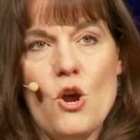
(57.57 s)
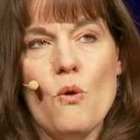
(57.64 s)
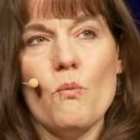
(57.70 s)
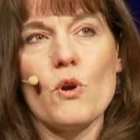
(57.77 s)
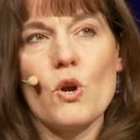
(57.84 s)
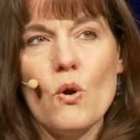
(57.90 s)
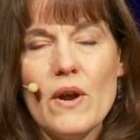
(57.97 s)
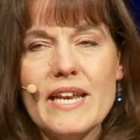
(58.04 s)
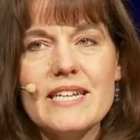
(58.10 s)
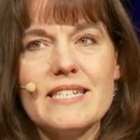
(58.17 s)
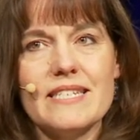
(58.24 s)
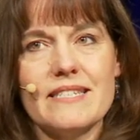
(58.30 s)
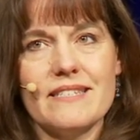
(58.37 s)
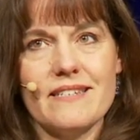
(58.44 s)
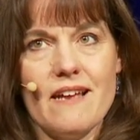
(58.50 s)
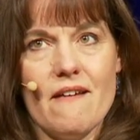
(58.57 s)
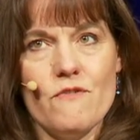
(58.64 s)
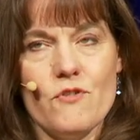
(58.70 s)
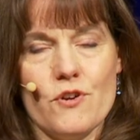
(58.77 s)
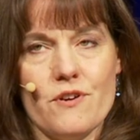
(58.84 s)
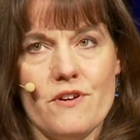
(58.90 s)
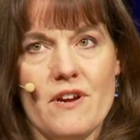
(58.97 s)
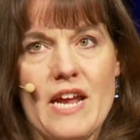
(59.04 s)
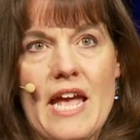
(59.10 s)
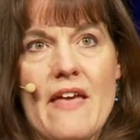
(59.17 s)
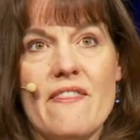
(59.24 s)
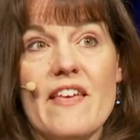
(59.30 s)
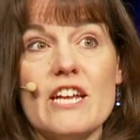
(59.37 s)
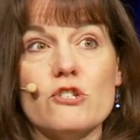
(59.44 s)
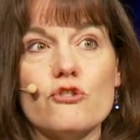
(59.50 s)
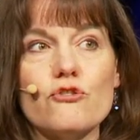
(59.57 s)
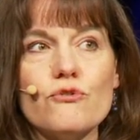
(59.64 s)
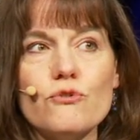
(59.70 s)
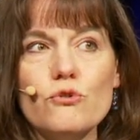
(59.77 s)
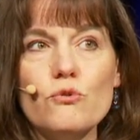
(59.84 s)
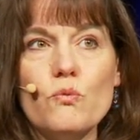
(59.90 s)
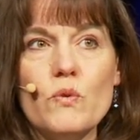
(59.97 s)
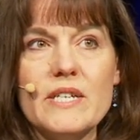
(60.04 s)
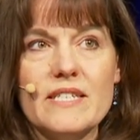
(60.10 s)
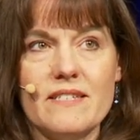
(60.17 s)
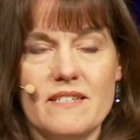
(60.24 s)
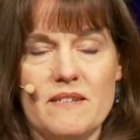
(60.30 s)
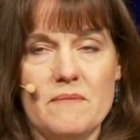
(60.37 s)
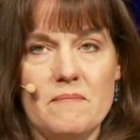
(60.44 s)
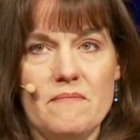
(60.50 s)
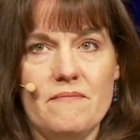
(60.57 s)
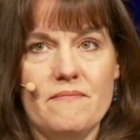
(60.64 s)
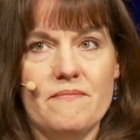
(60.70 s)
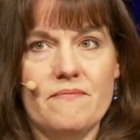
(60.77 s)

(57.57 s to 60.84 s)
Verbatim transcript: we're going to discover that true wisdom